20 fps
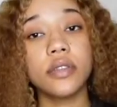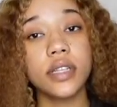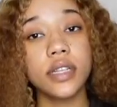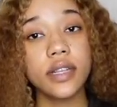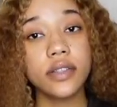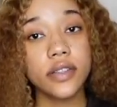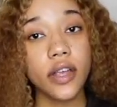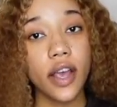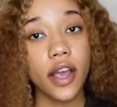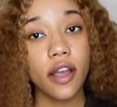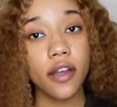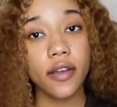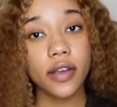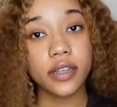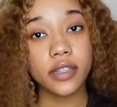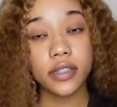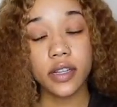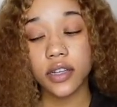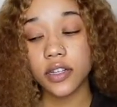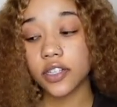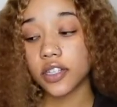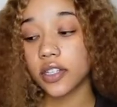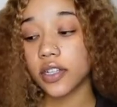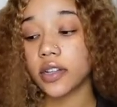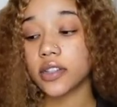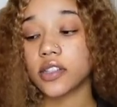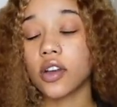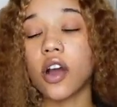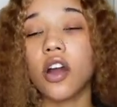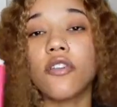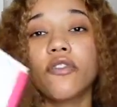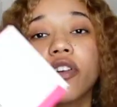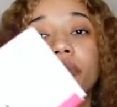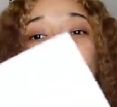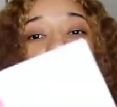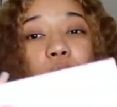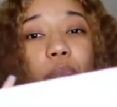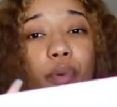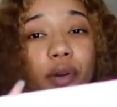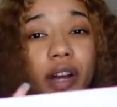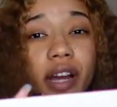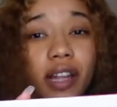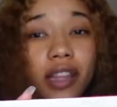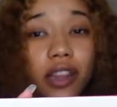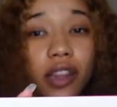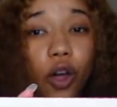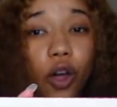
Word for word: these hair extensions are from the brand